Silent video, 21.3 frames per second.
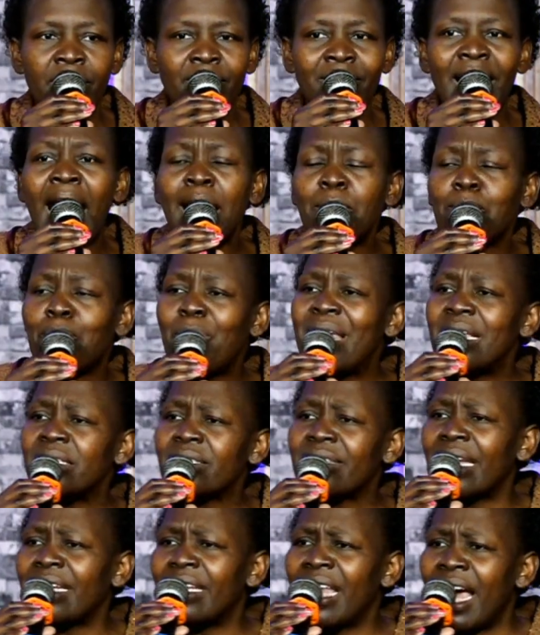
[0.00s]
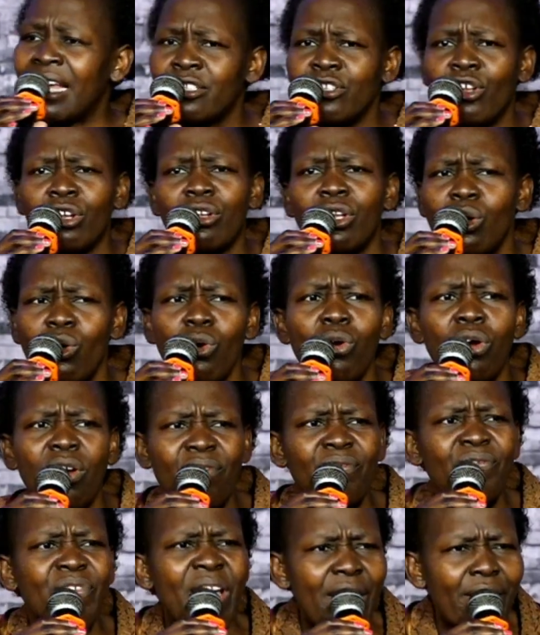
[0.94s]
That place that does not look
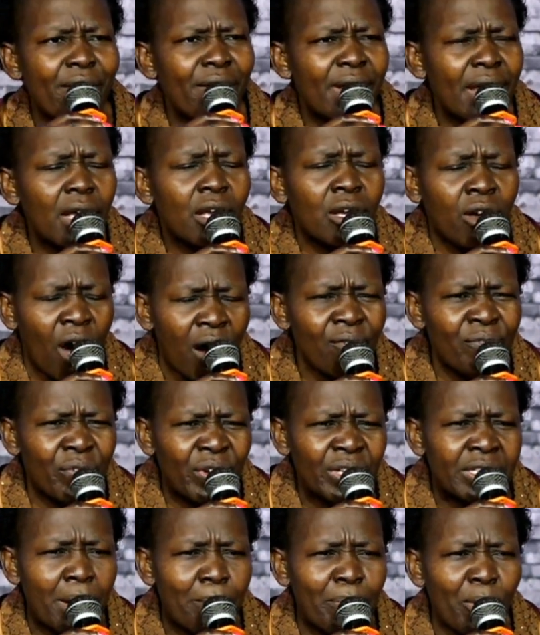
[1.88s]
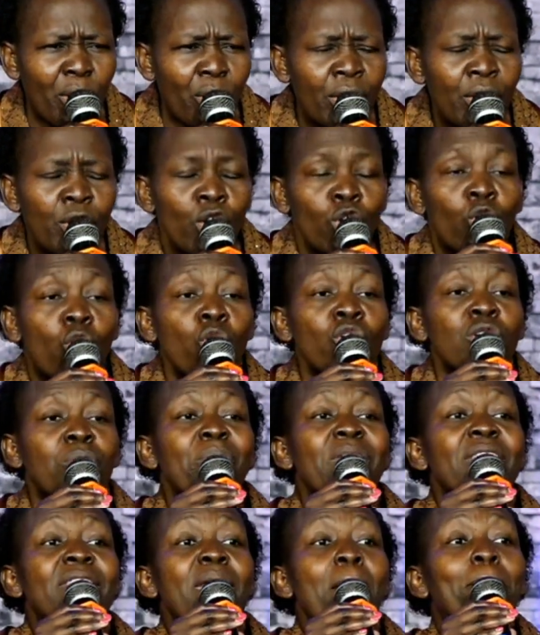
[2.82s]
very comfortable could
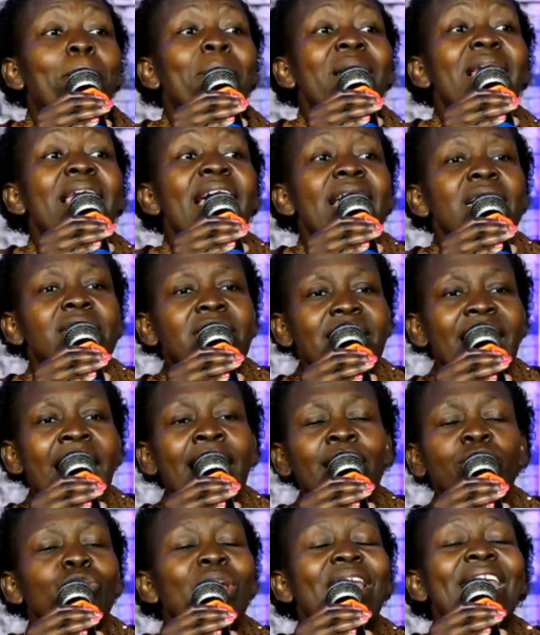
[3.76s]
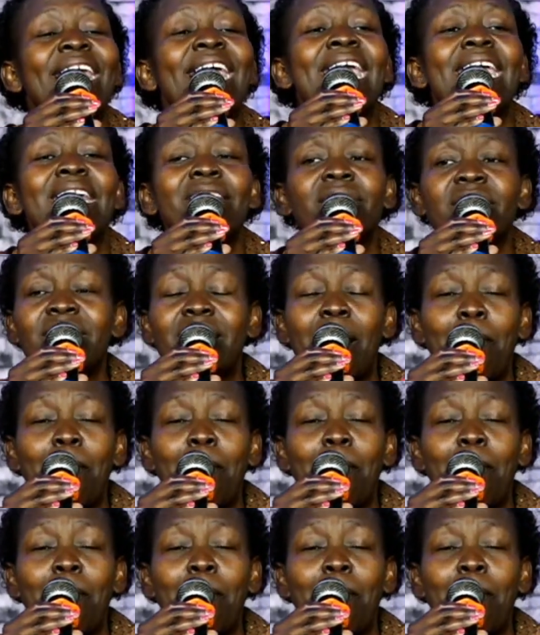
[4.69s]
be the place, actually, is the